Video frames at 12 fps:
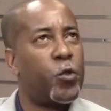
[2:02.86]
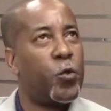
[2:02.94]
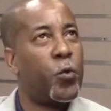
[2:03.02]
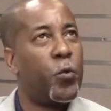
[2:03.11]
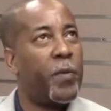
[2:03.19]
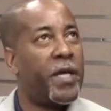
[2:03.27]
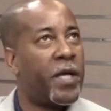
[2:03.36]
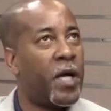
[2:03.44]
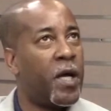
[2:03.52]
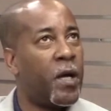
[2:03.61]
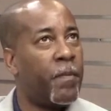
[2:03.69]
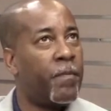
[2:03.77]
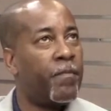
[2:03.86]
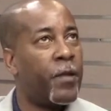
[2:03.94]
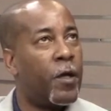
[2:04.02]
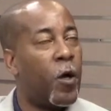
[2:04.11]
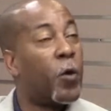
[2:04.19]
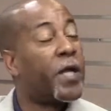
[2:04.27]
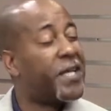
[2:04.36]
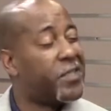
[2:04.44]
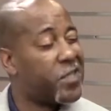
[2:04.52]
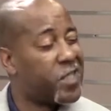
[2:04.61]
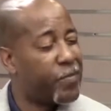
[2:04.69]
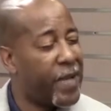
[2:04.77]
who become or get
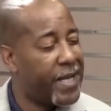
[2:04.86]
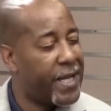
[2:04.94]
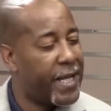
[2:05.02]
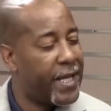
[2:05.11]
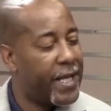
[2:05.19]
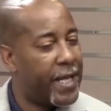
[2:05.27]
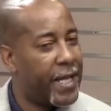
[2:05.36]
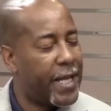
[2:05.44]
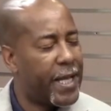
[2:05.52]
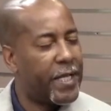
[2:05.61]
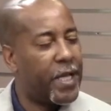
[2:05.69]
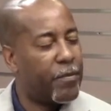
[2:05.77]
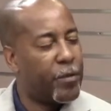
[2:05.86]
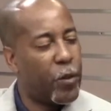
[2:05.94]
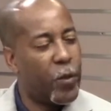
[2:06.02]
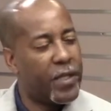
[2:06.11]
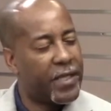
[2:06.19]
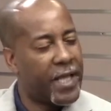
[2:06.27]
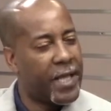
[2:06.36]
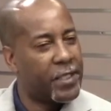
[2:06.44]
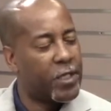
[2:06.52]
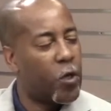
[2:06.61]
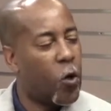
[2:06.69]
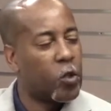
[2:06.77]
suspended end up doing
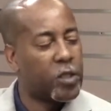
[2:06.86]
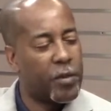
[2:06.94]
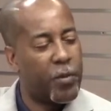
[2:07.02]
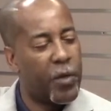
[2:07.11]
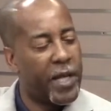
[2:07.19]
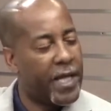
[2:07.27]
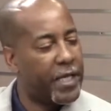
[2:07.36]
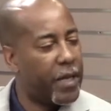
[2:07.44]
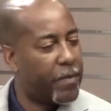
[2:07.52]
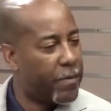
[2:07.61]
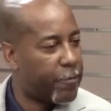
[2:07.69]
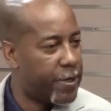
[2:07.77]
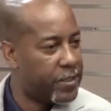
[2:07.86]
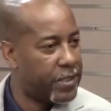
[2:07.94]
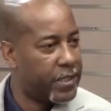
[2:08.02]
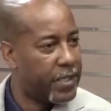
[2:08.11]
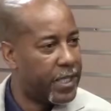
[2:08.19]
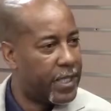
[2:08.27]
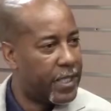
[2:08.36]
things that ultimately will end up in prison?